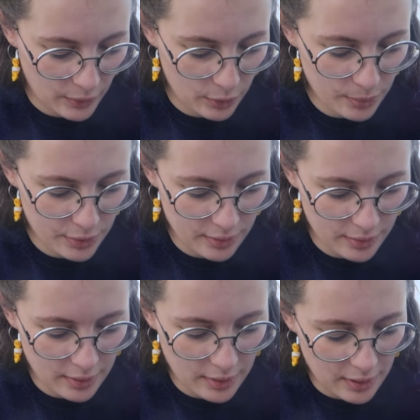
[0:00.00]
oops,
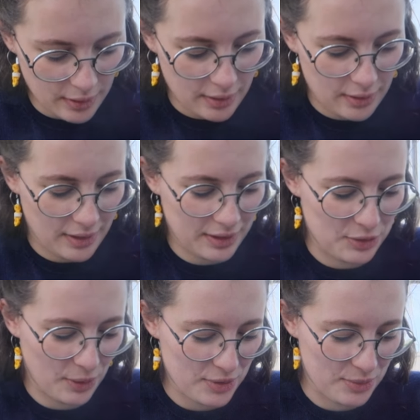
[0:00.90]
I
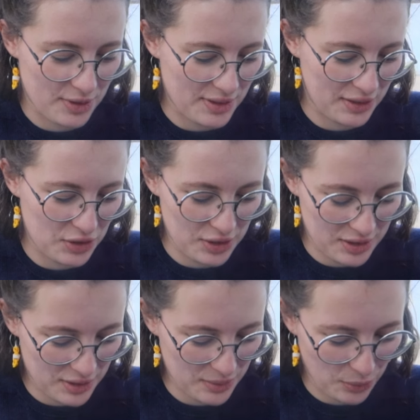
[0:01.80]
dropped some
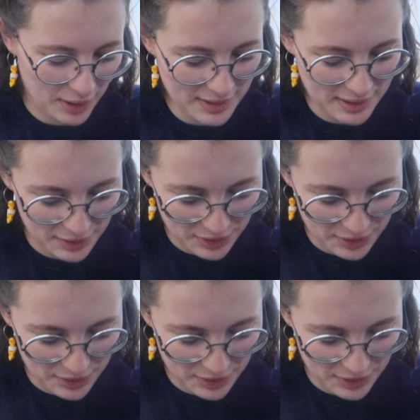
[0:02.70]
stitches. Why did I